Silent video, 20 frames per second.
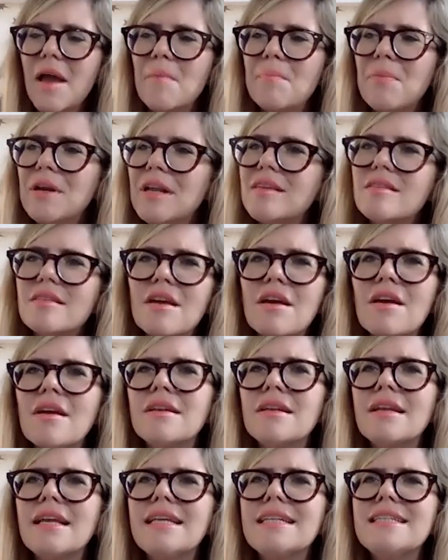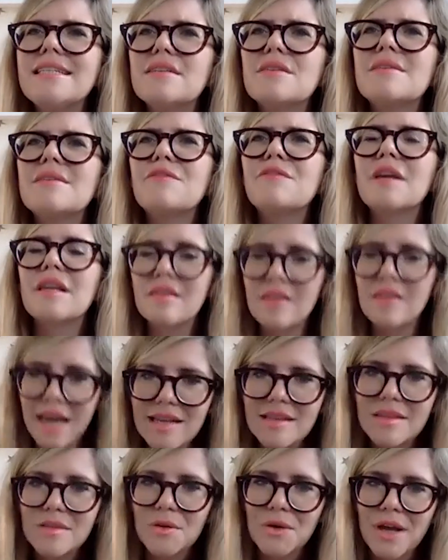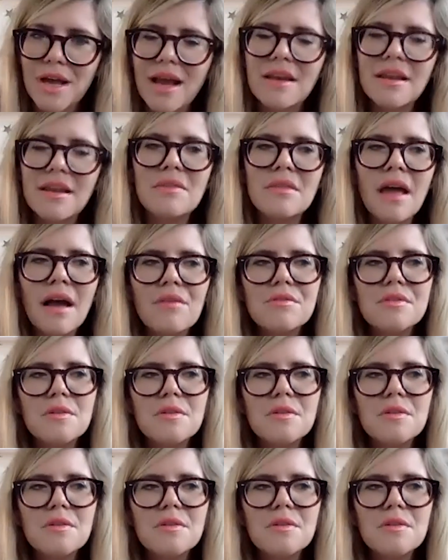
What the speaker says: But I certainly didn't fixate on it. And in that